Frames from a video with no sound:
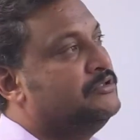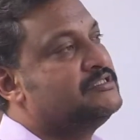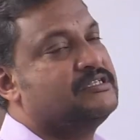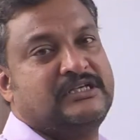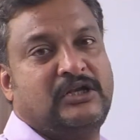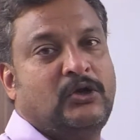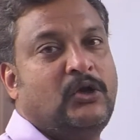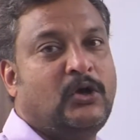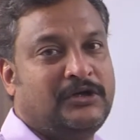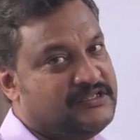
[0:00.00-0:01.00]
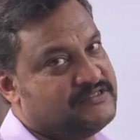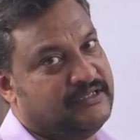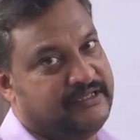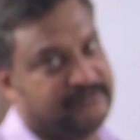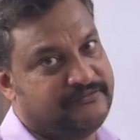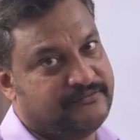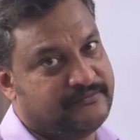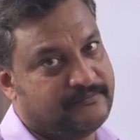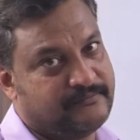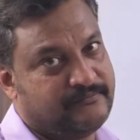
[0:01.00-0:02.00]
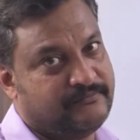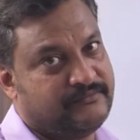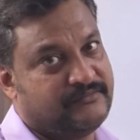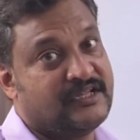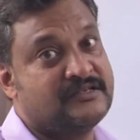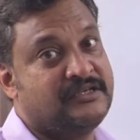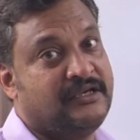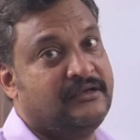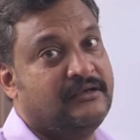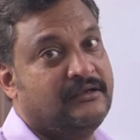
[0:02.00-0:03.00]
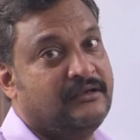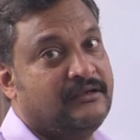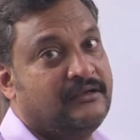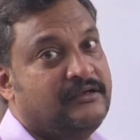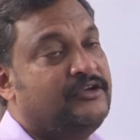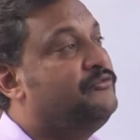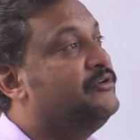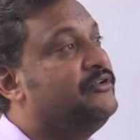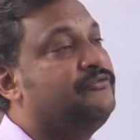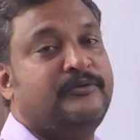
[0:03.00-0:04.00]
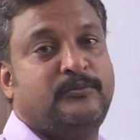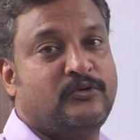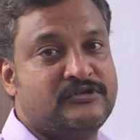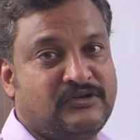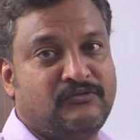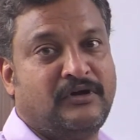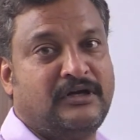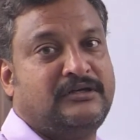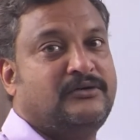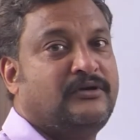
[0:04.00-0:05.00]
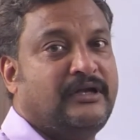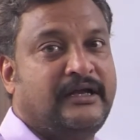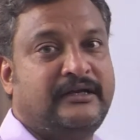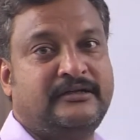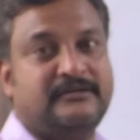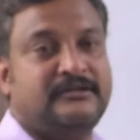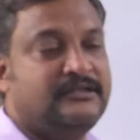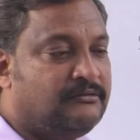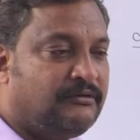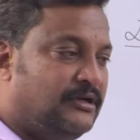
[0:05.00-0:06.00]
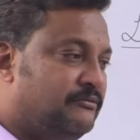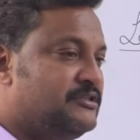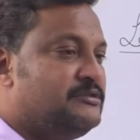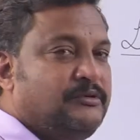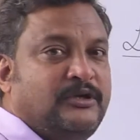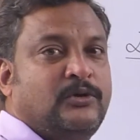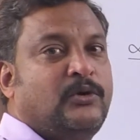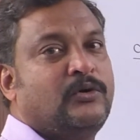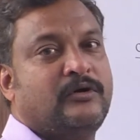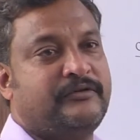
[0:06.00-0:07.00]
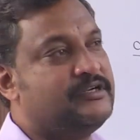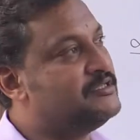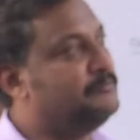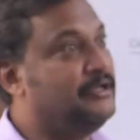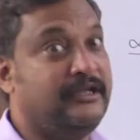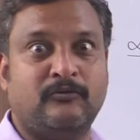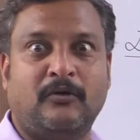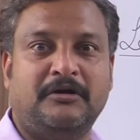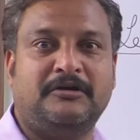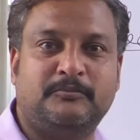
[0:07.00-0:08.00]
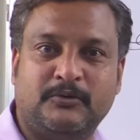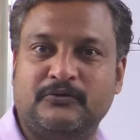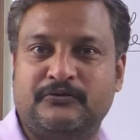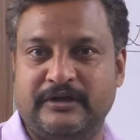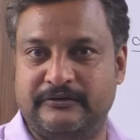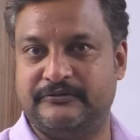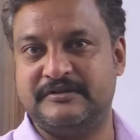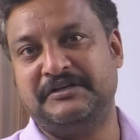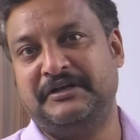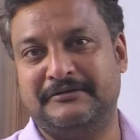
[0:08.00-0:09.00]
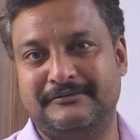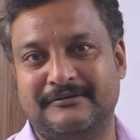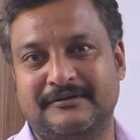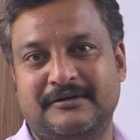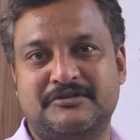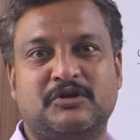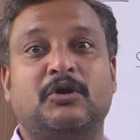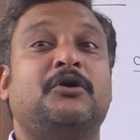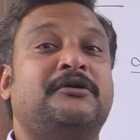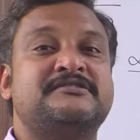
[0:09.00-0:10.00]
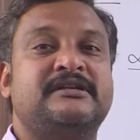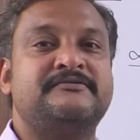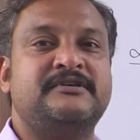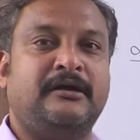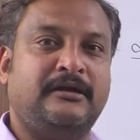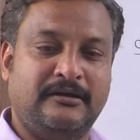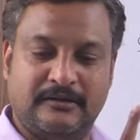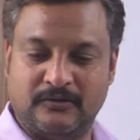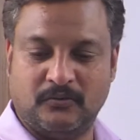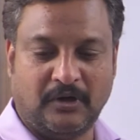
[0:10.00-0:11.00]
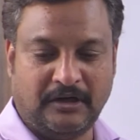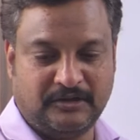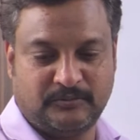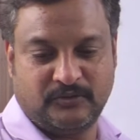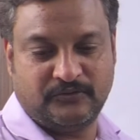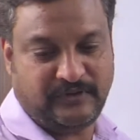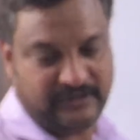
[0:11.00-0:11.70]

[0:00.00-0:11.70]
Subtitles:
this is a lotus leaf. See, even if you pour some water on it, the water will simply go off. It is something like a waterproof leaf, isn't it? So, lotus leaves are waterproof